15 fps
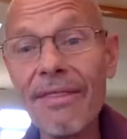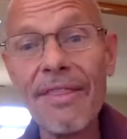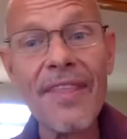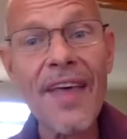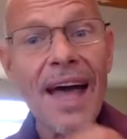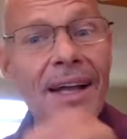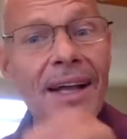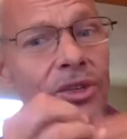
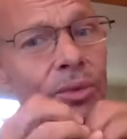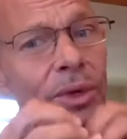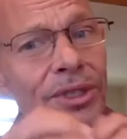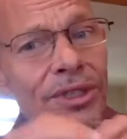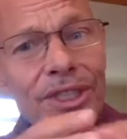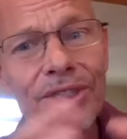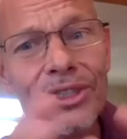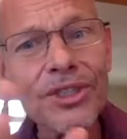that's what
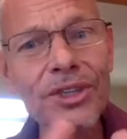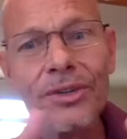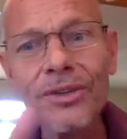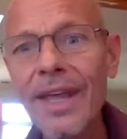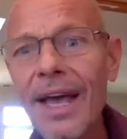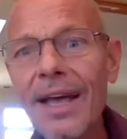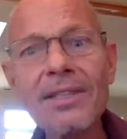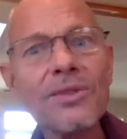did
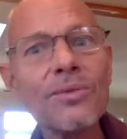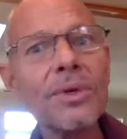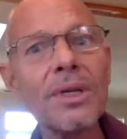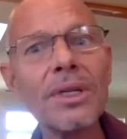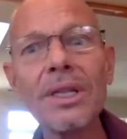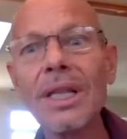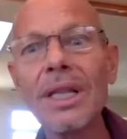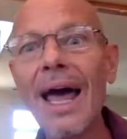that's what
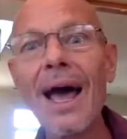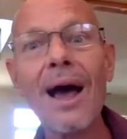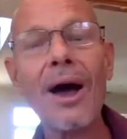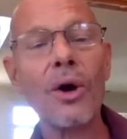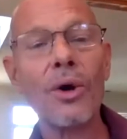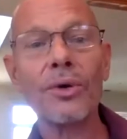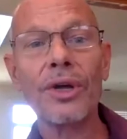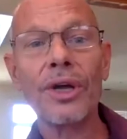
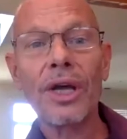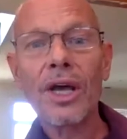allowed